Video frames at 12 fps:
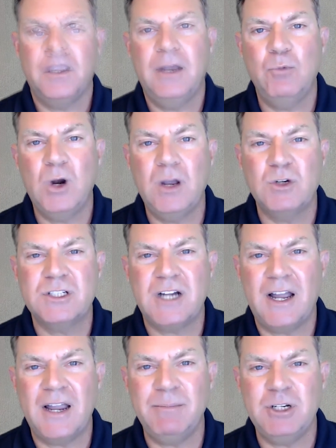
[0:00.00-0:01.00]
And when it was
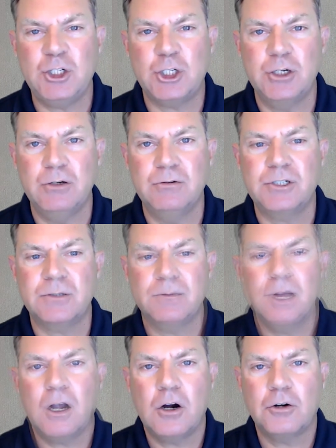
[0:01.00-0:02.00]
time to choose
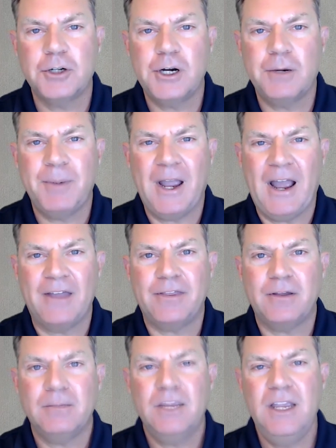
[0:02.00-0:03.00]
a career path,